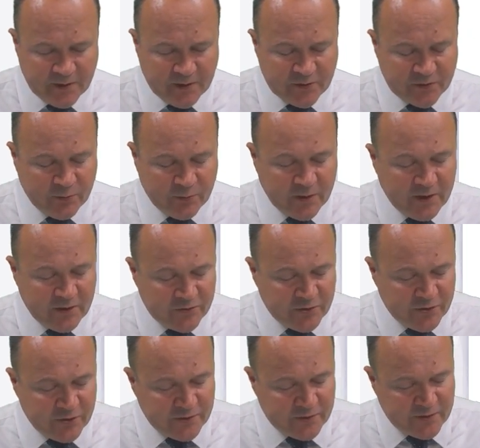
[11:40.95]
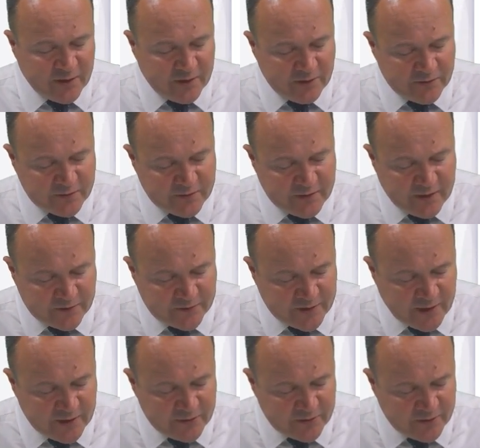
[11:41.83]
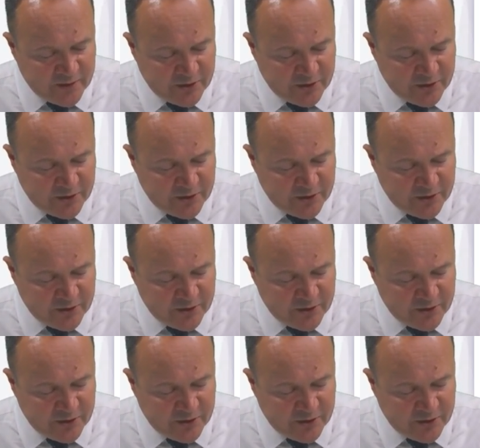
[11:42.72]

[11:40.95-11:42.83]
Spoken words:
So what they'll do is they'll say to